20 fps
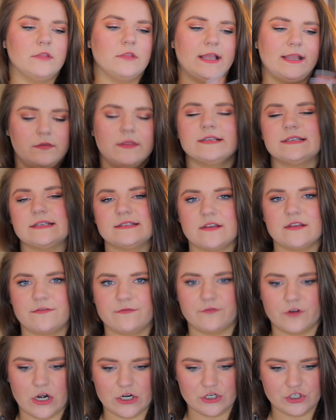like, this is a
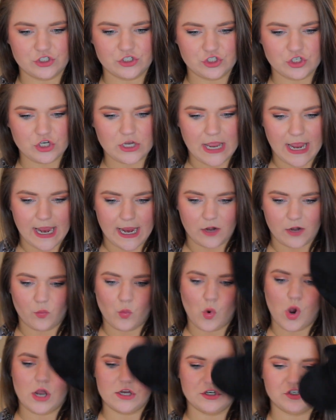fresh hand
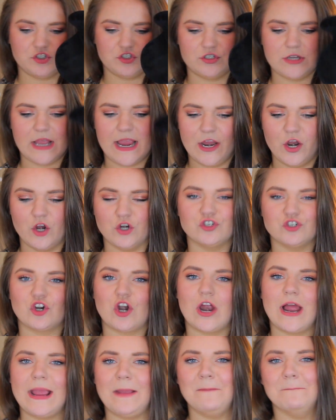washed air
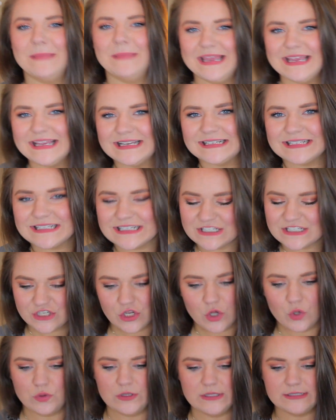dry mitt,
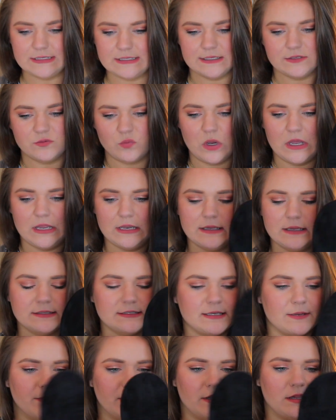so this is what it
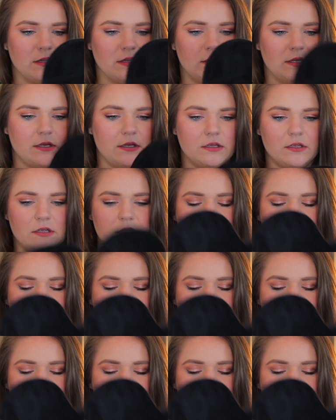typically